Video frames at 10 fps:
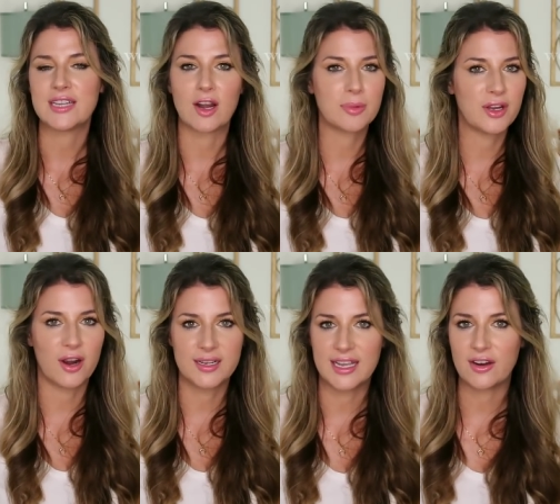terribly
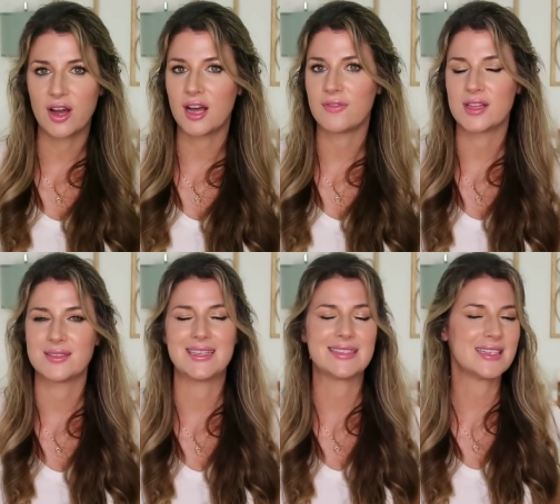hard to get off.
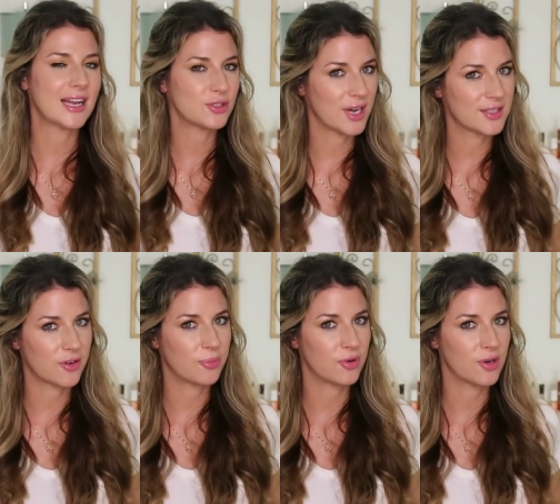It's, it's not
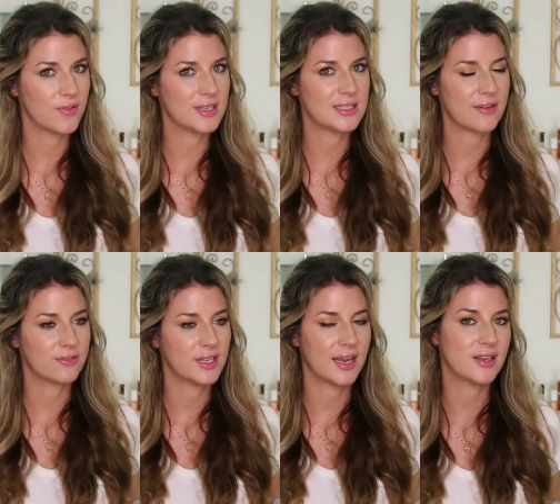transfer proof. It
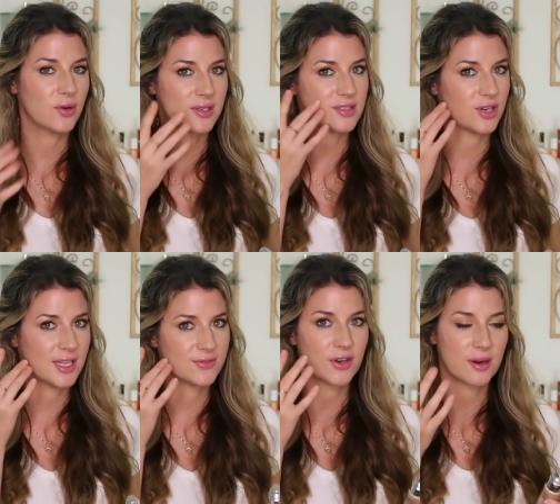definitely, I noticed
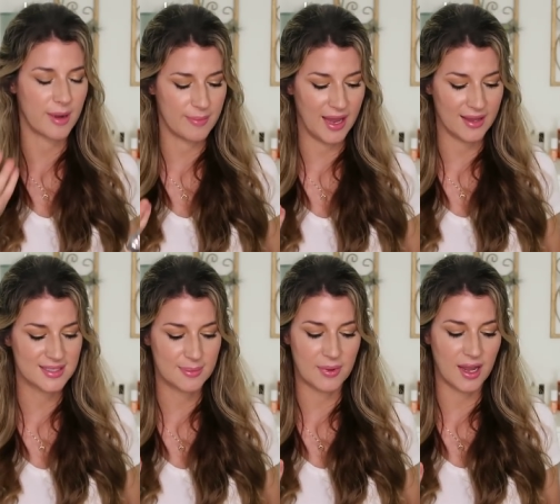transfer on my
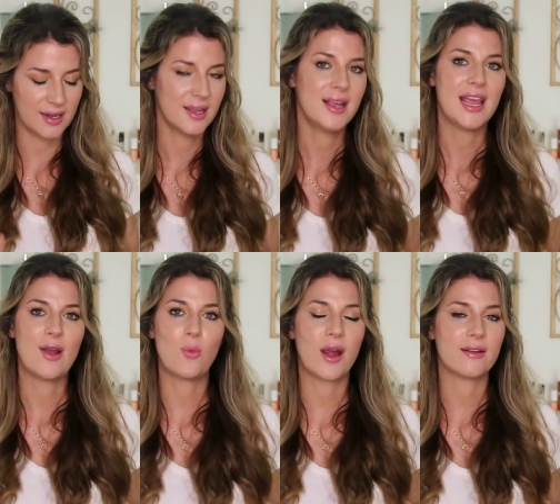mask, but
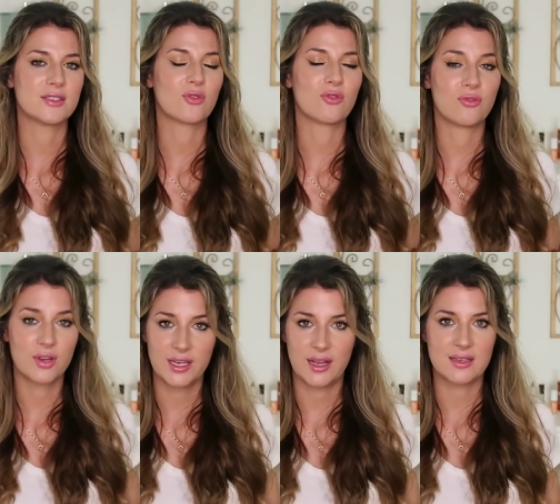it wears
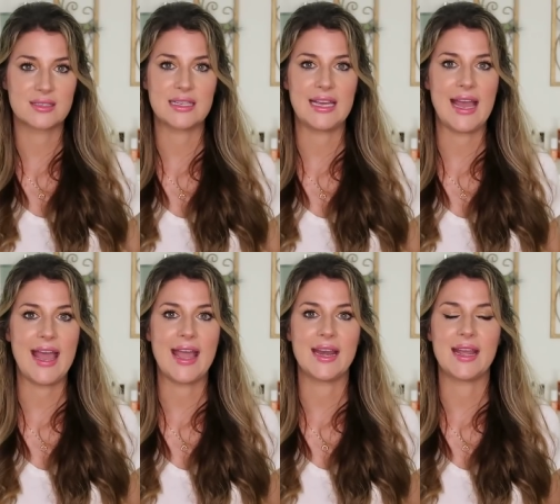really
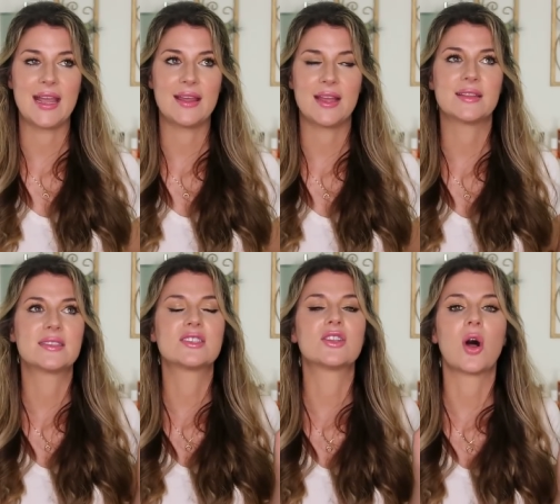nicely and
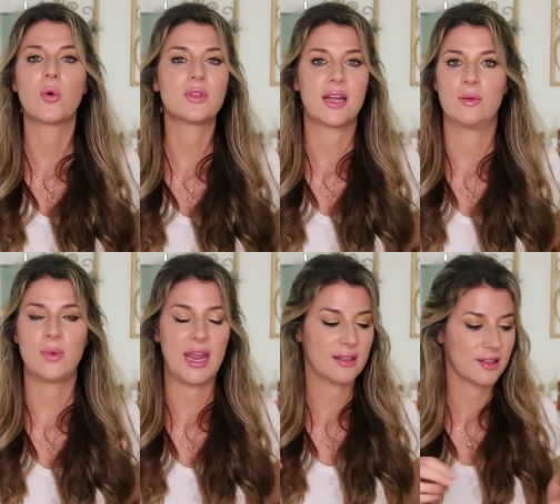it's so
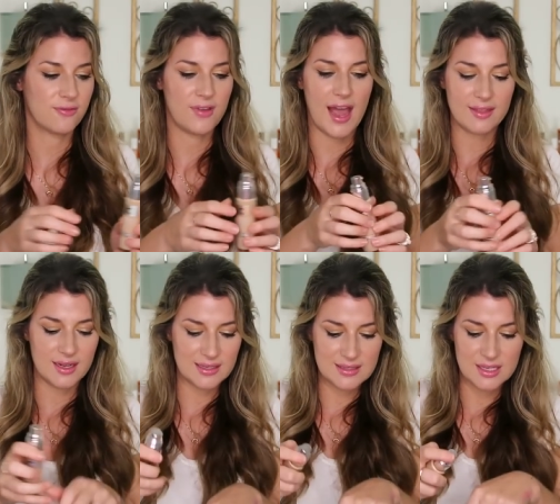lightweight. The
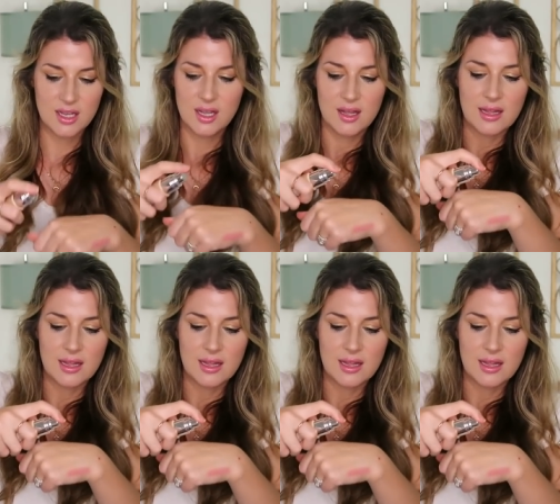fact that it's